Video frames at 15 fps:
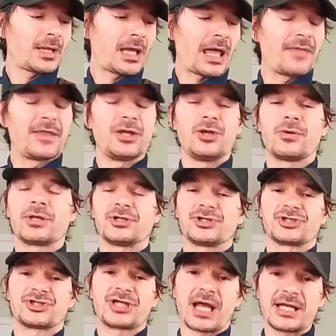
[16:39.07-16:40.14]
and then you can
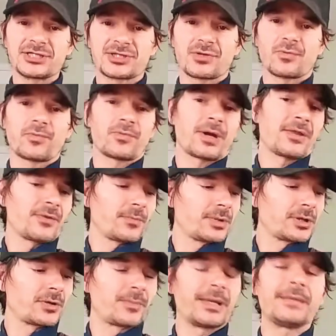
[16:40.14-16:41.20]
just change the rhythm a
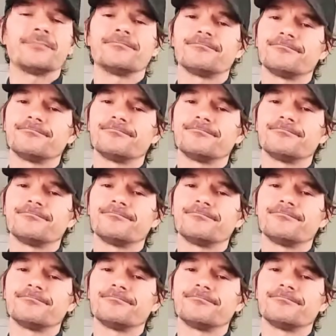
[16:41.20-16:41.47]
little bit.